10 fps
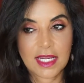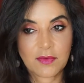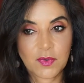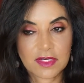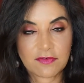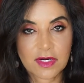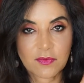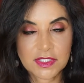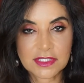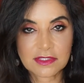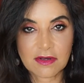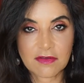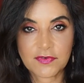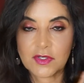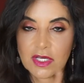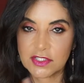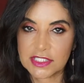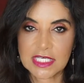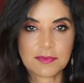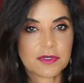and whenever I rinse it off, you know, I'll
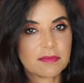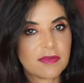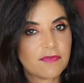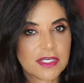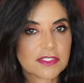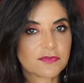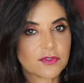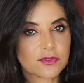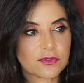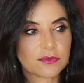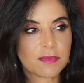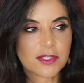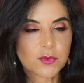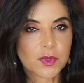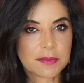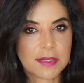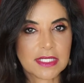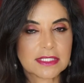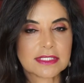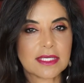just keep it on my face for about 20
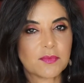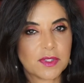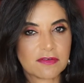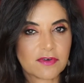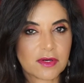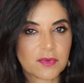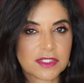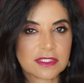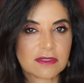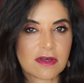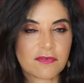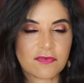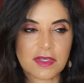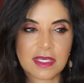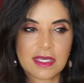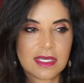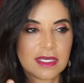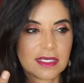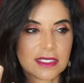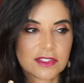minutes. And whenever I rinse it off,
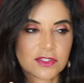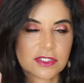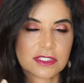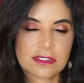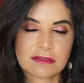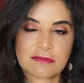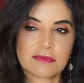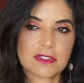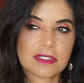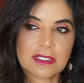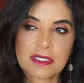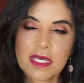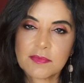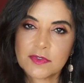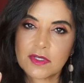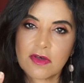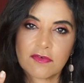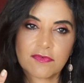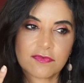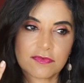it just comes
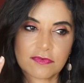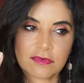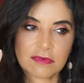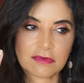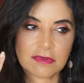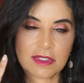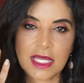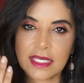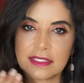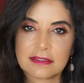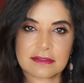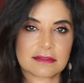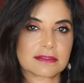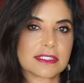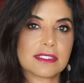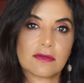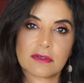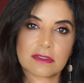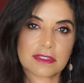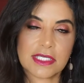off like
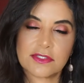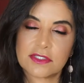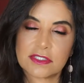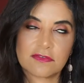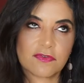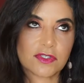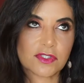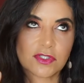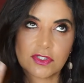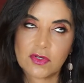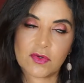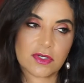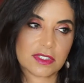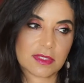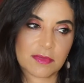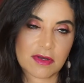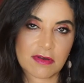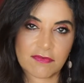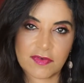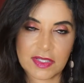silk. It just feels so good coming
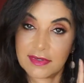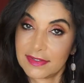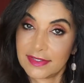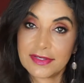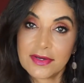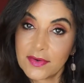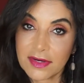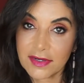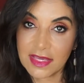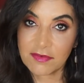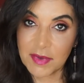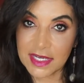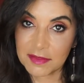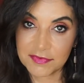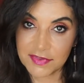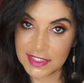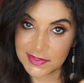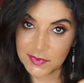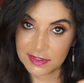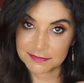off. You know, I already have a backup of
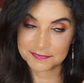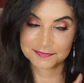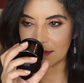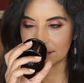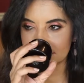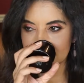this one. Oh,